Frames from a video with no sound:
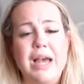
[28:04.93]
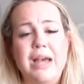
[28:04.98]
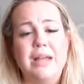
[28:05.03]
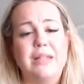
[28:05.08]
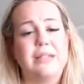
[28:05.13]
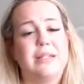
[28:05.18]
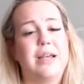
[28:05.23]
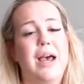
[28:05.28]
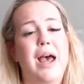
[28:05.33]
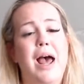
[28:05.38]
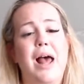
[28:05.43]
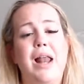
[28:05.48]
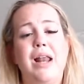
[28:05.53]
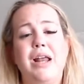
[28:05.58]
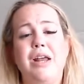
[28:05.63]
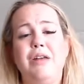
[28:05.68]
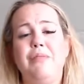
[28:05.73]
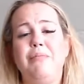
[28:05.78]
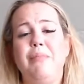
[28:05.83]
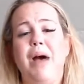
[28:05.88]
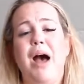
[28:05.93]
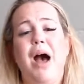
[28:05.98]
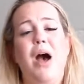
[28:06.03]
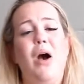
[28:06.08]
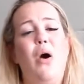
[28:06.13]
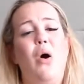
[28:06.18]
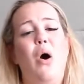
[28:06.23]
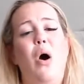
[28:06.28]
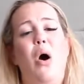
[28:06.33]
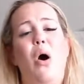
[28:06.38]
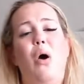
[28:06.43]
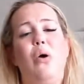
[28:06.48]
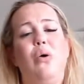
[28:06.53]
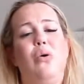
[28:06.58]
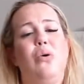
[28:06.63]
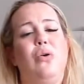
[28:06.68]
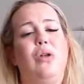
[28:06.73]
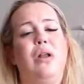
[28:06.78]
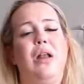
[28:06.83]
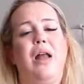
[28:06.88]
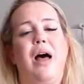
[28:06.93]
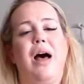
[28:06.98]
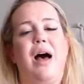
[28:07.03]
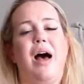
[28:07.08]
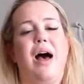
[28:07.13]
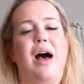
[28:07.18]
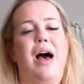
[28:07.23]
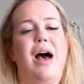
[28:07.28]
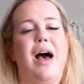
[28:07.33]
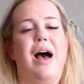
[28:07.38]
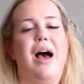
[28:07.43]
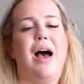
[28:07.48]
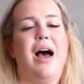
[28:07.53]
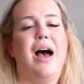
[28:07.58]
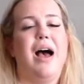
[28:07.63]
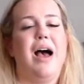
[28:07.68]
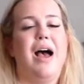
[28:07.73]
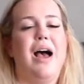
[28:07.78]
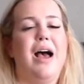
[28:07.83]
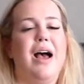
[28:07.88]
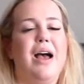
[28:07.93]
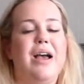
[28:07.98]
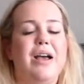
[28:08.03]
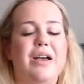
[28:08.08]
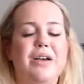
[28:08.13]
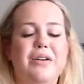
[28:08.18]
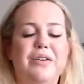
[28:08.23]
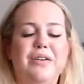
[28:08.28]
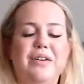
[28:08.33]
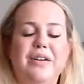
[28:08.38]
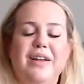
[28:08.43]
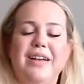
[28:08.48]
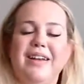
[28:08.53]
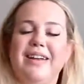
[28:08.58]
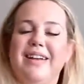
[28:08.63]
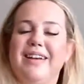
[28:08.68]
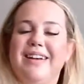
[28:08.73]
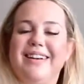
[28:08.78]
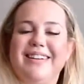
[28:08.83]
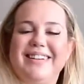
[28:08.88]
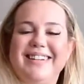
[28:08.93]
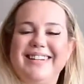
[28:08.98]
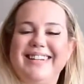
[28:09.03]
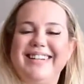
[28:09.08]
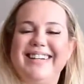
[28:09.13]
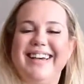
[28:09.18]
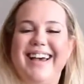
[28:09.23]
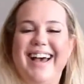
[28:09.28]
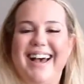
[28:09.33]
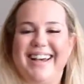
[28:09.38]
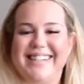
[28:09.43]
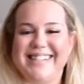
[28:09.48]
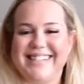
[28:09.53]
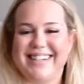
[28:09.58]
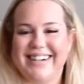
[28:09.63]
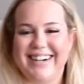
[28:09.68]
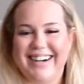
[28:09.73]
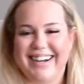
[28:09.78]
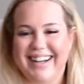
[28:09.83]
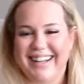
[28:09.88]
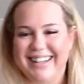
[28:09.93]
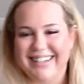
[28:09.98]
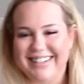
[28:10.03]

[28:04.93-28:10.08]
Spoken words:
Yes, killing my whole life. Yes, girl.